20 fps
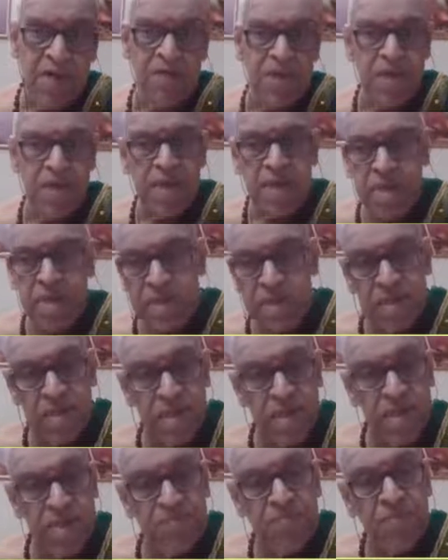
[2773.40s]
desire, isn't
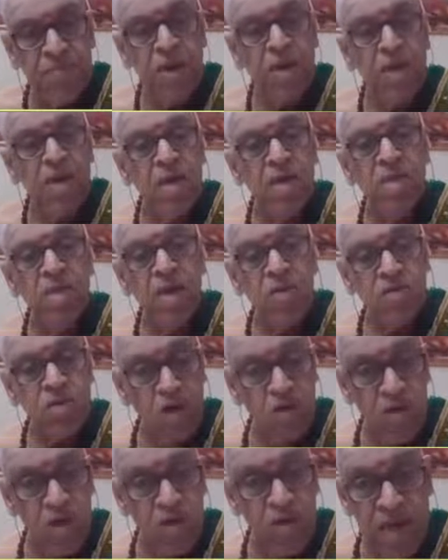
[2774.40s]
it? Now,
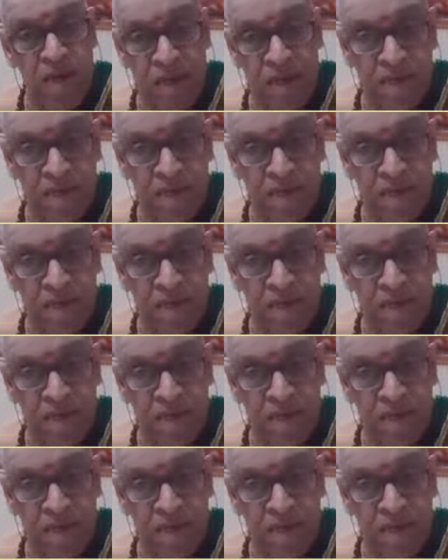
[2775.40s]
not only it